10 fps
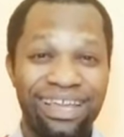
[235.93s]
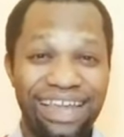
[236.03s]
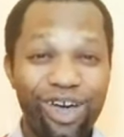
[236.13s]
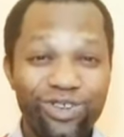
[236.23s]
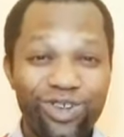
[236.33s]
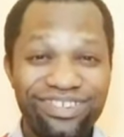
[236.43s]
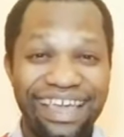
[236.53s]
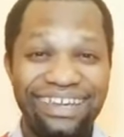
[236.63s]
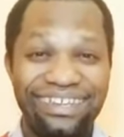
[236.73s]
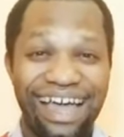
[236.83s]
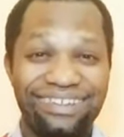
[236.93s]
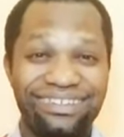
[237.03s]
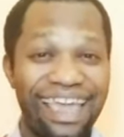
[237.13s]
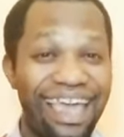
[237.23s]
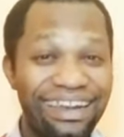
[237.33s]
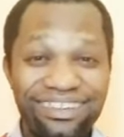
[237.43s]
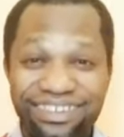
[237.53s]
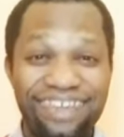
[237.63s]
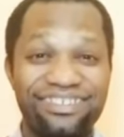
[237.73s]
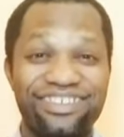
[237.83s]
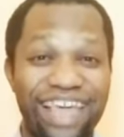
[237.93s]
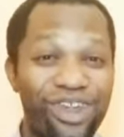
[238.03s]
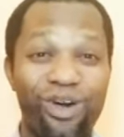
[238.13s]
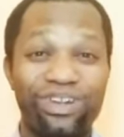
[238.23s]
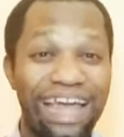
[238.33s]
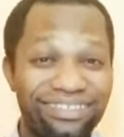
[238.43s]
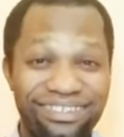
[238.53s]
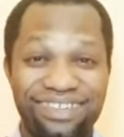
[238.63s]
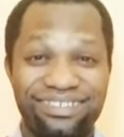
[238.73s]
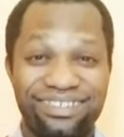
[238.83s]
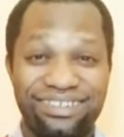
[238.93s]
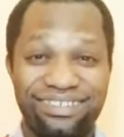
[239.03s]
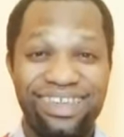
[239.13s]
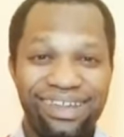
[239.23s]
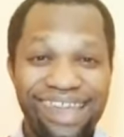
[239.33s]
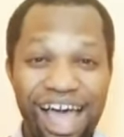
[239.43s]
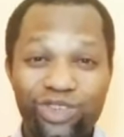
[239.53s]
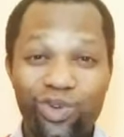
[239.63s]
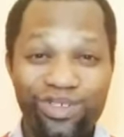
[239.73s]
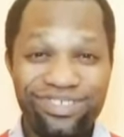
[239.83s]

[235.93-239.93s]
they are also saying that any churches, any other churches, they are to